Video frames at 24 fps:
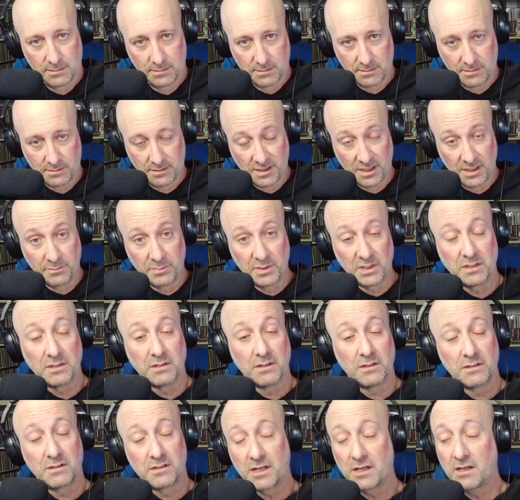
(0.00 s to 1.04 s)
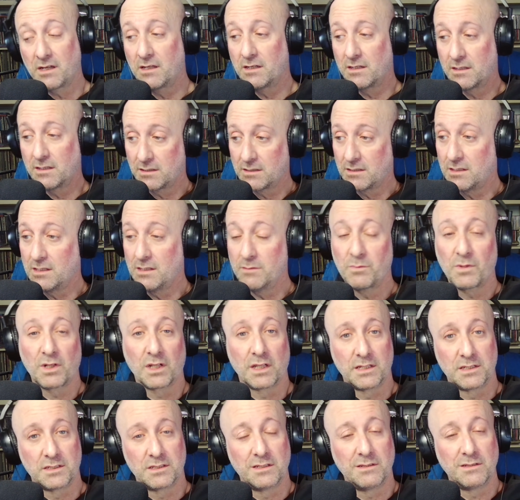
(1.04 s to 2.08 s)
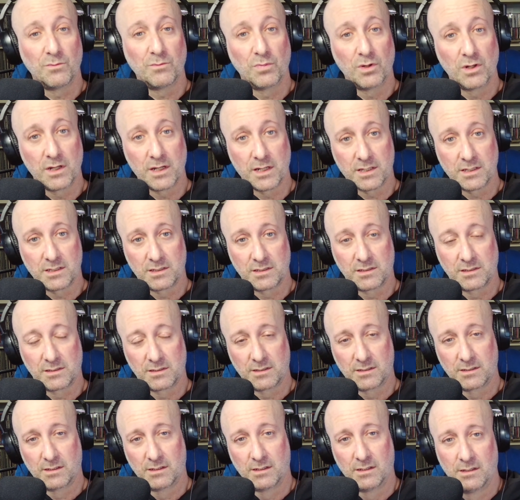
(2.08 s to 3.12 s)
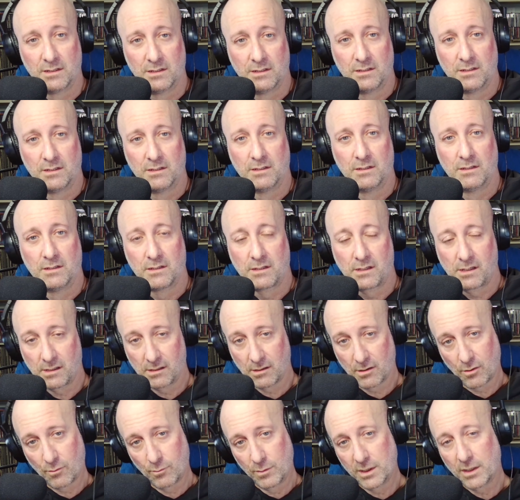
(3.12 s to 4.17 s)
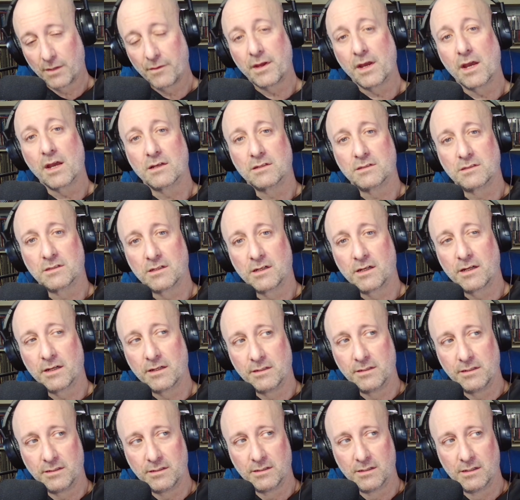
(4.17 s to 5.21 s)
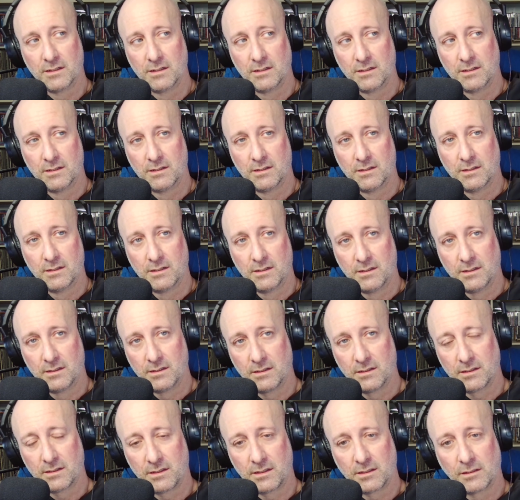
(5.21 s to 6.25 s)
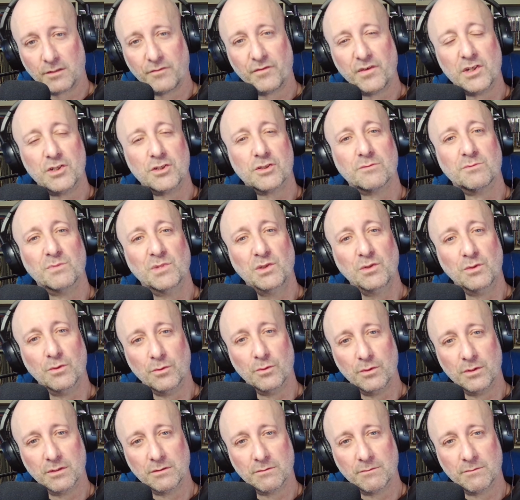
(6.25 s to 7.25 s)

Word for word: Taping, taking in deep cleansing breaths. It'll quell the anxiety and elevate your mood.